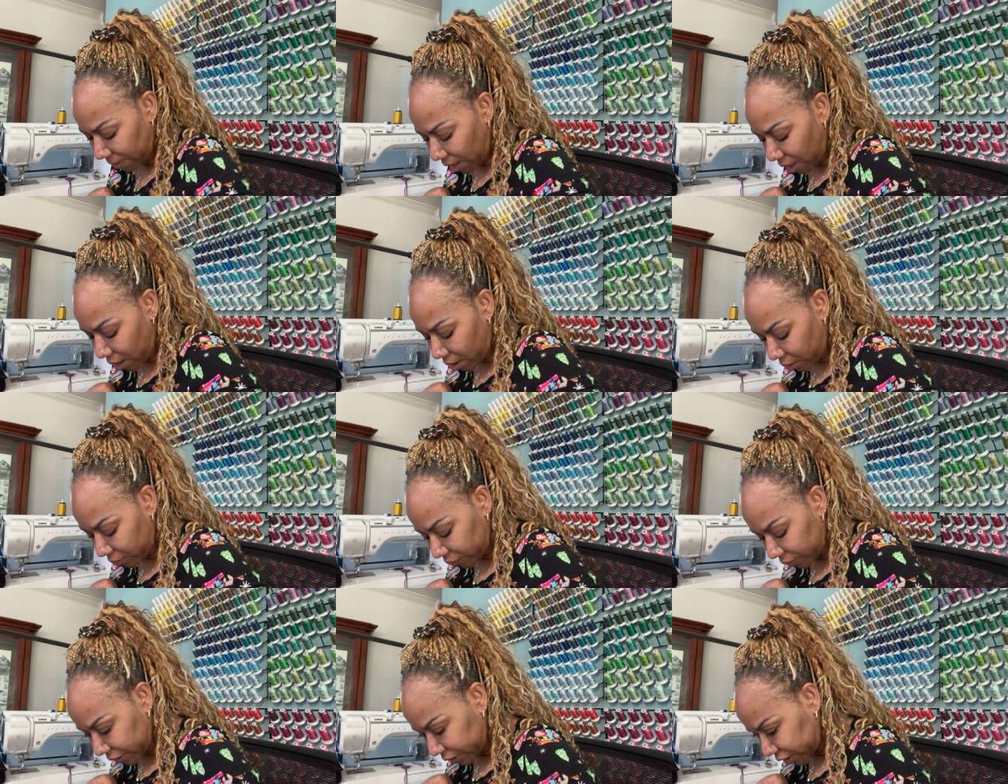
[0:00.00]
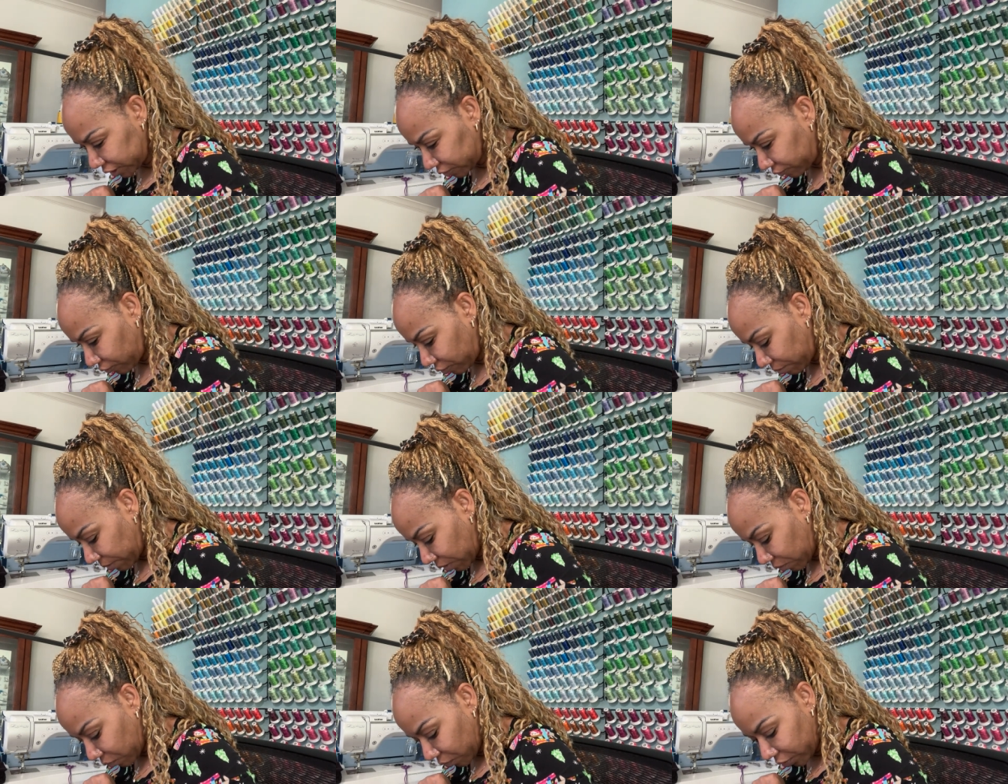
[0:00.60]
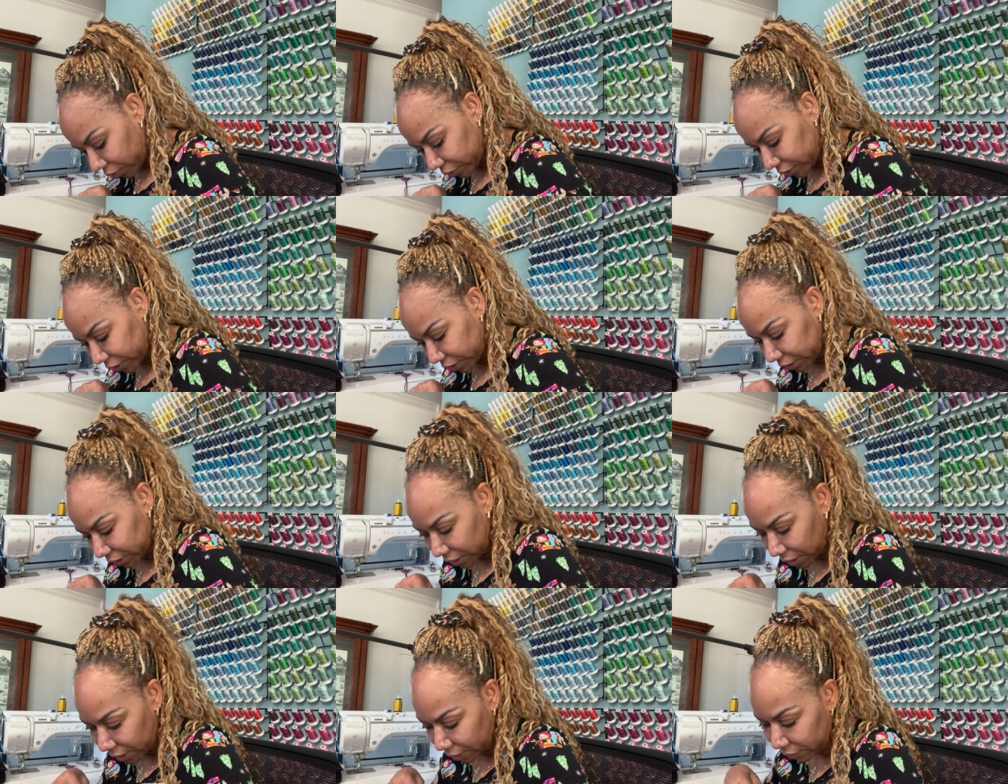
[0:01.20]
Oh, this is for my work.
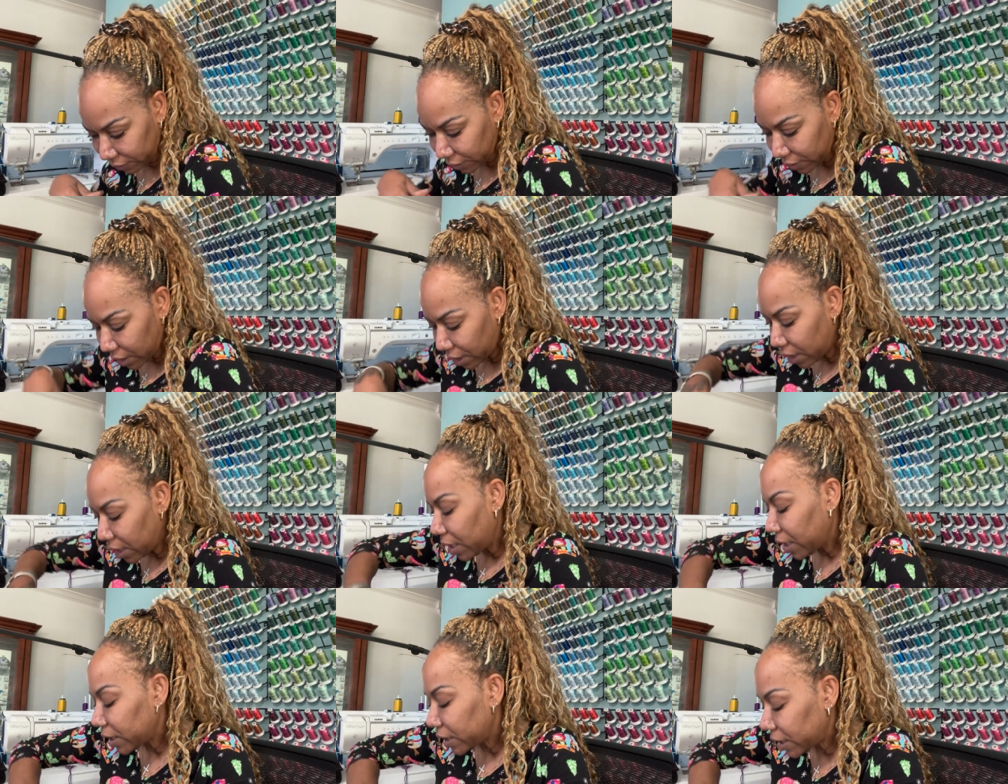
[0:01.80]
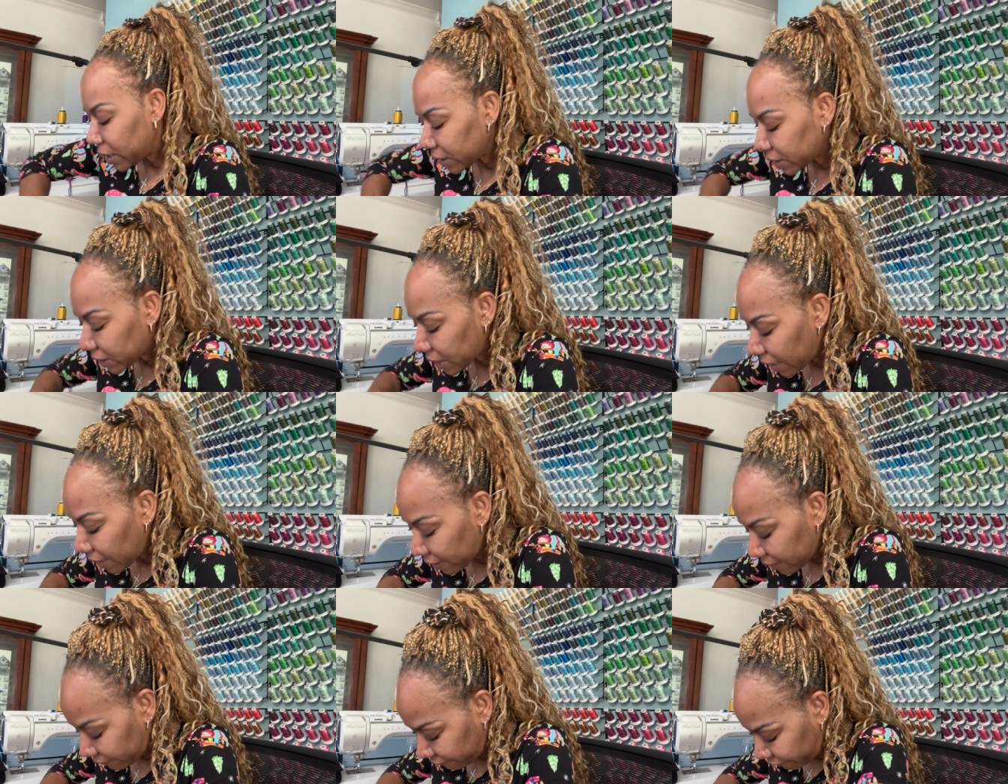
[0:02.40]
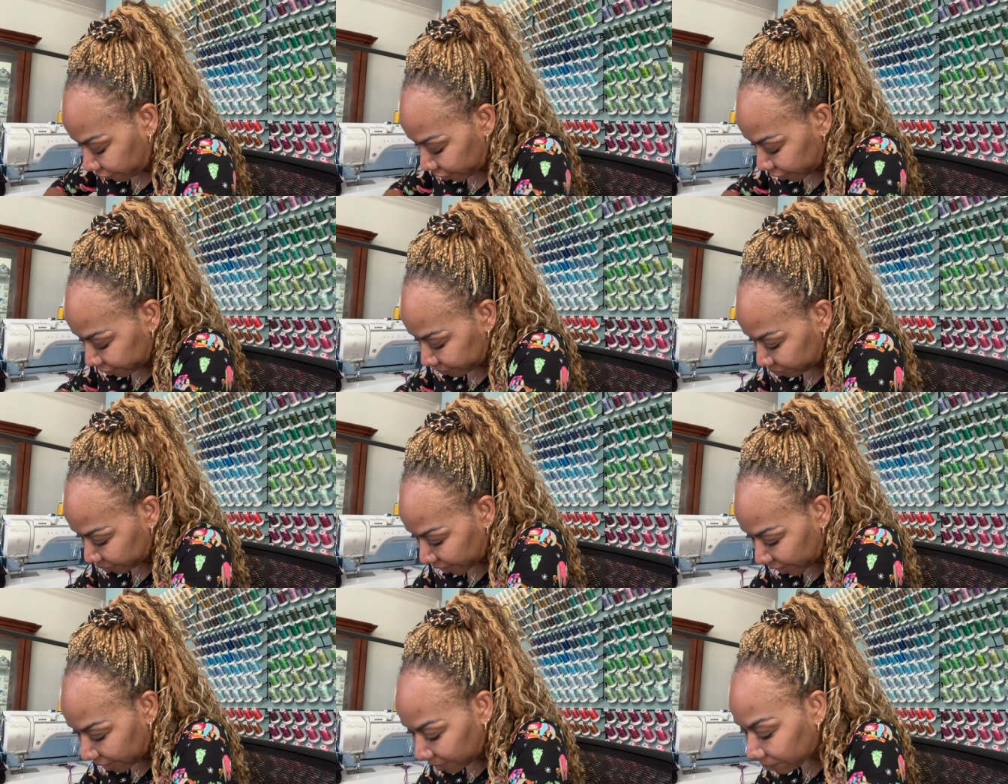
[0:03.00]
This ain't fun,
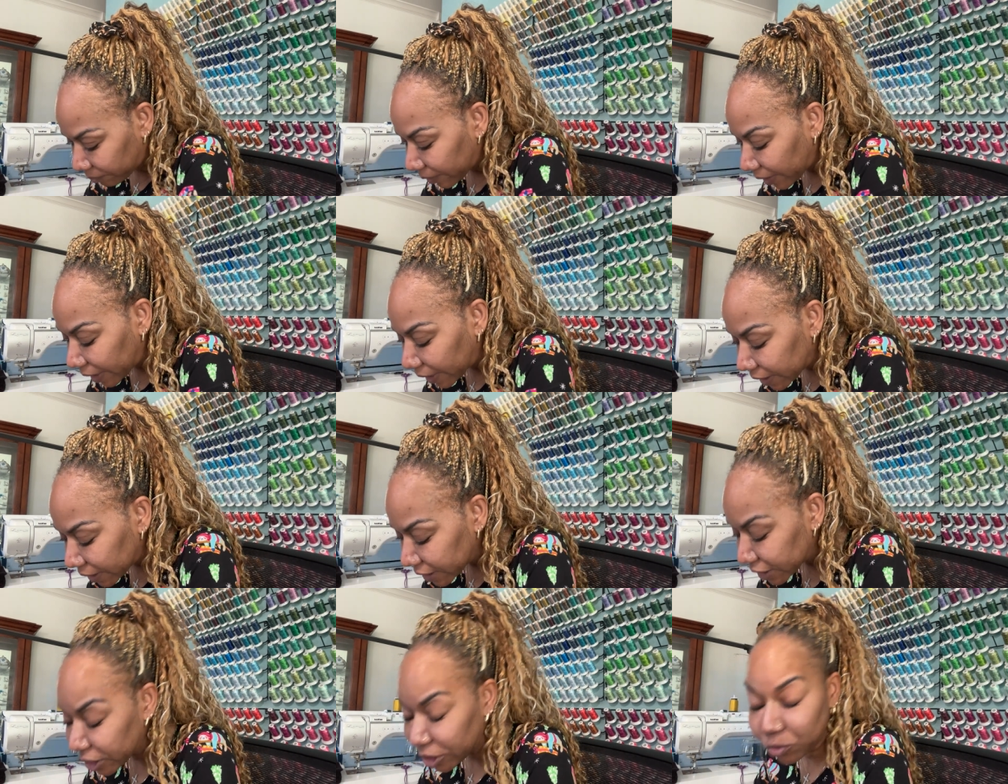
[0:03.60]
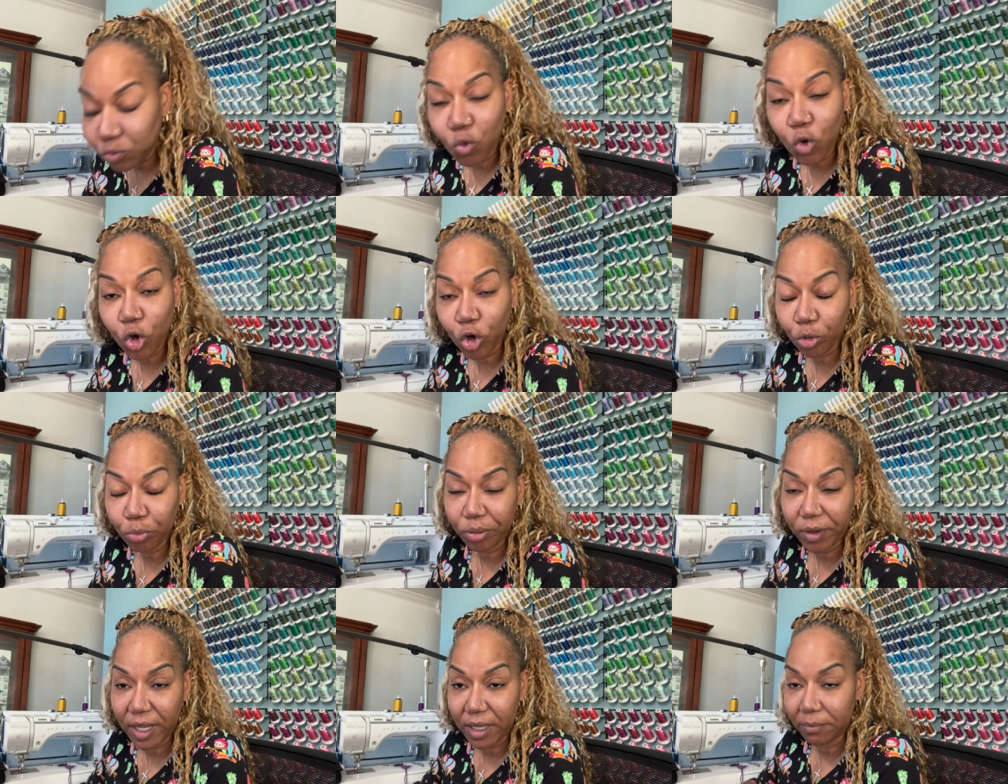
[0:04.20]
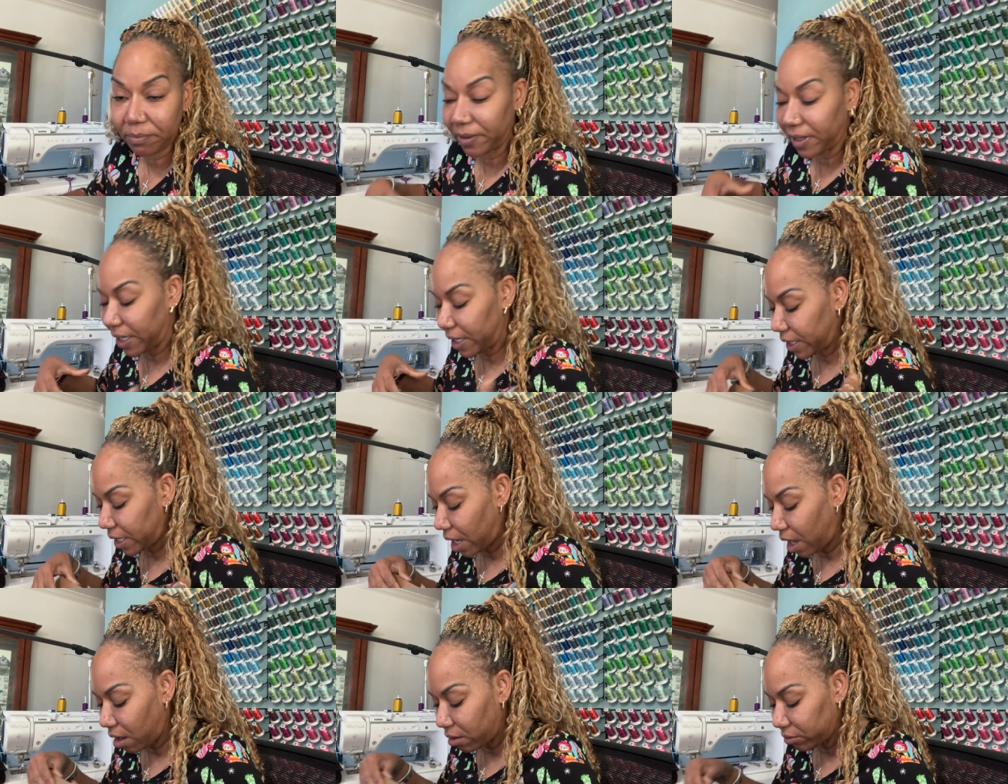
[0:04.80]
play. This is work, play,
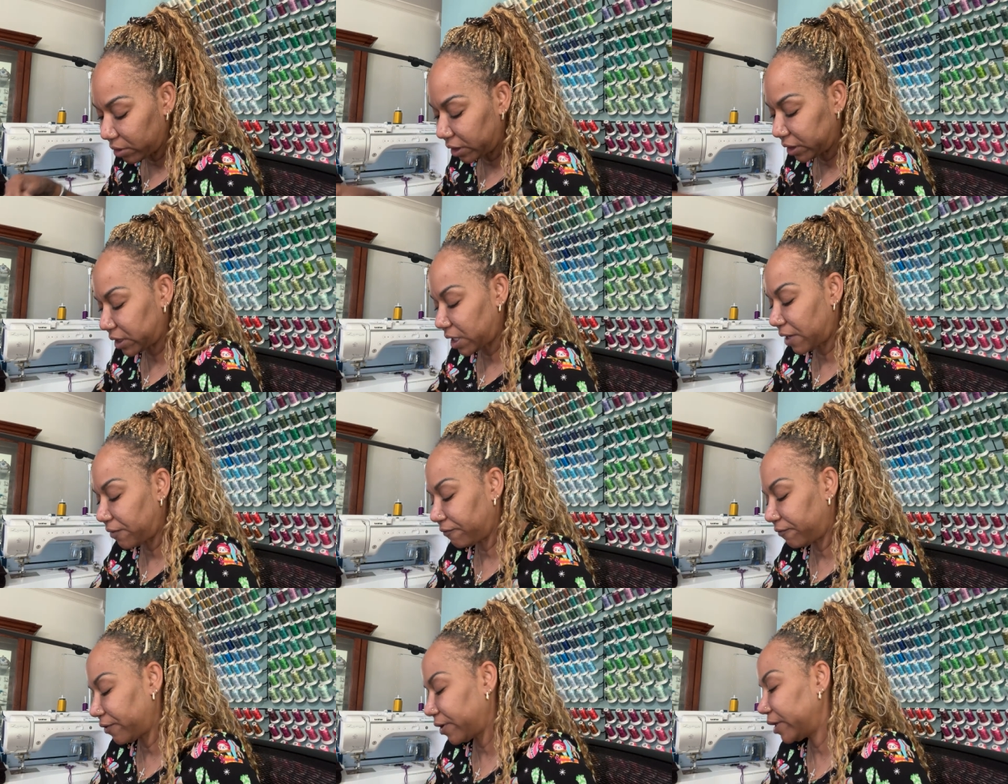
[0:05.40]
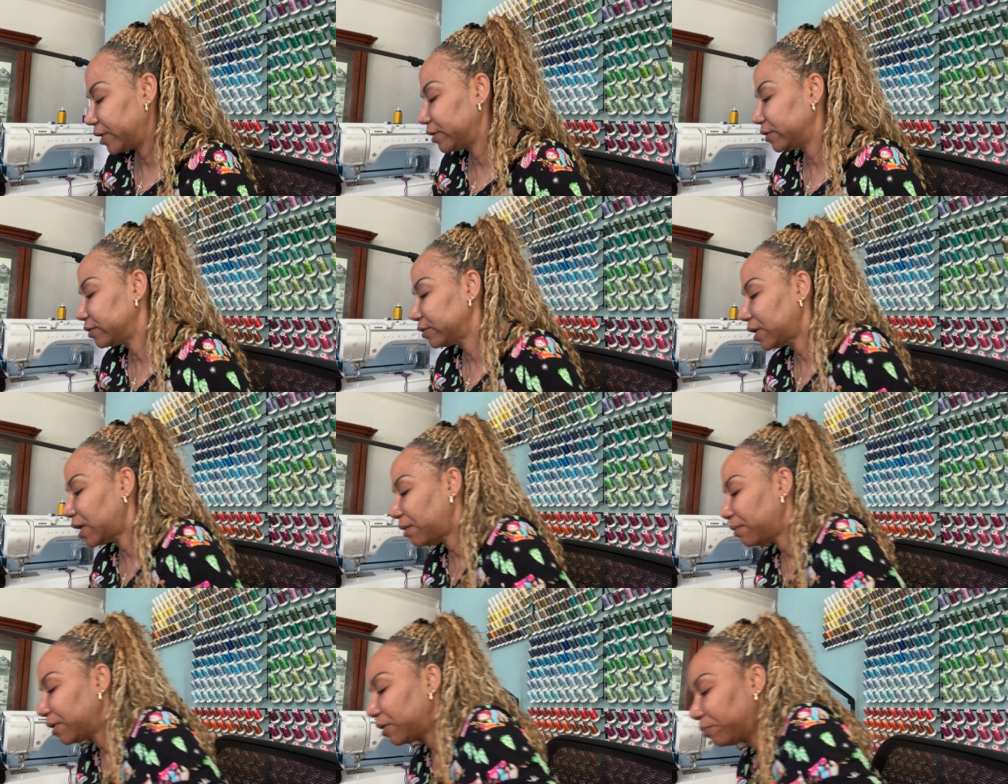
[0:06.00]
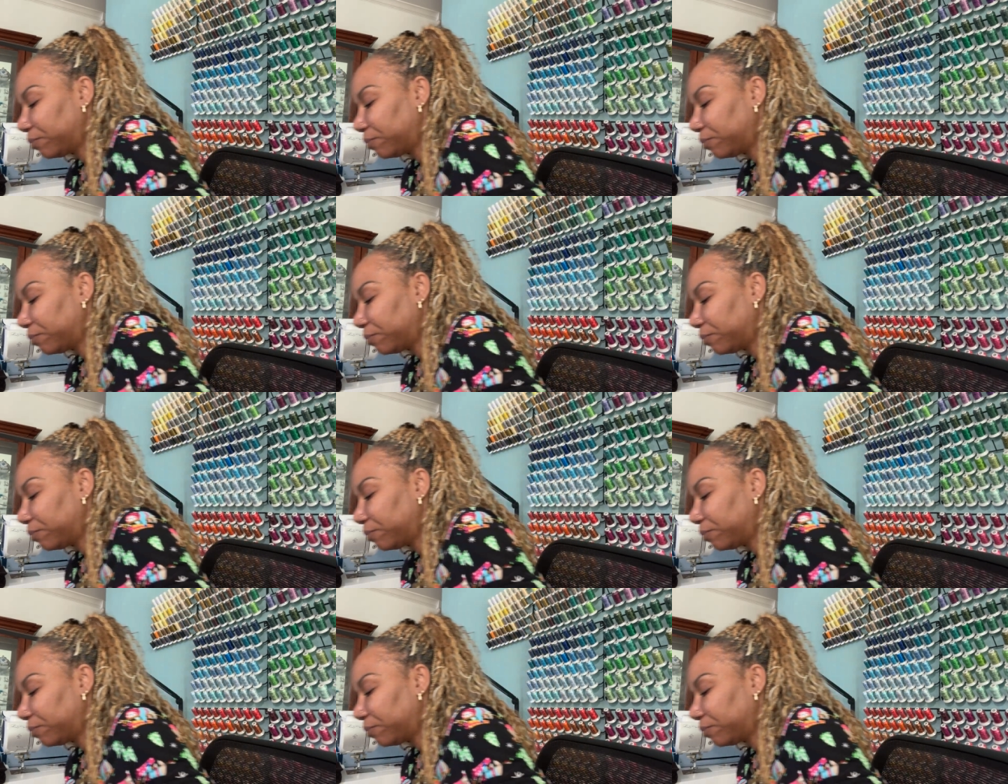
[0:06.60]
y'all. This ain't fun. I better